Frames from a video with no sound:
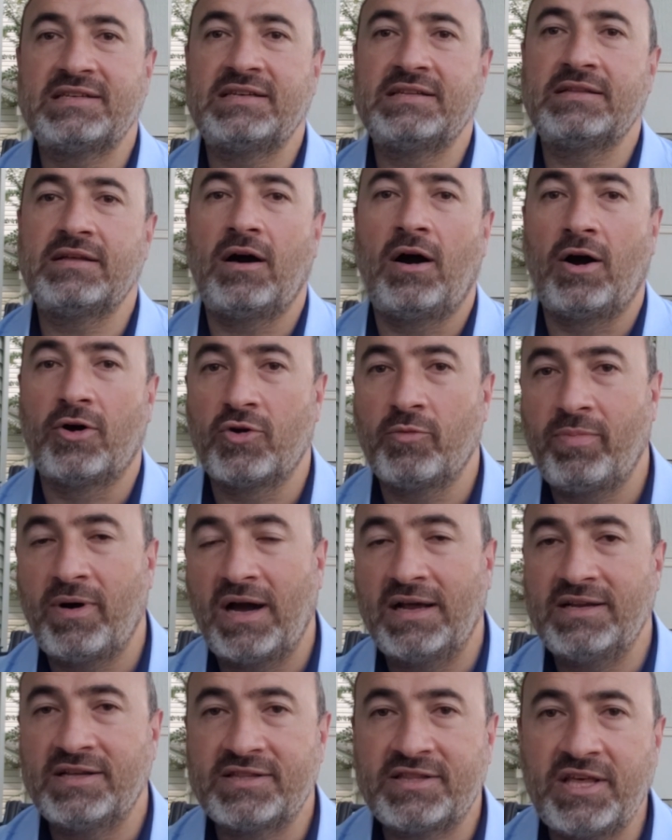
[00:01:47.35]
an
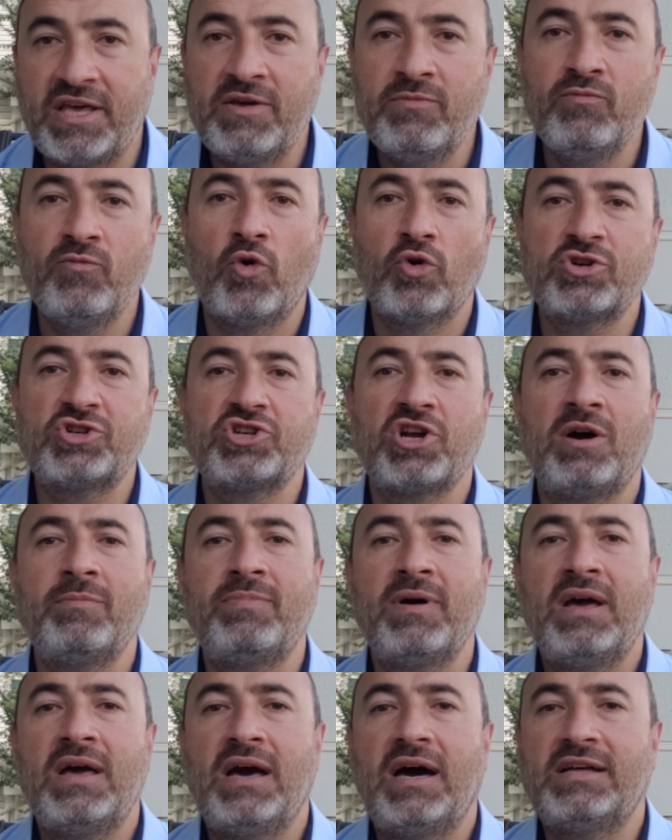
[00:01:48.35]
autopilot team workshop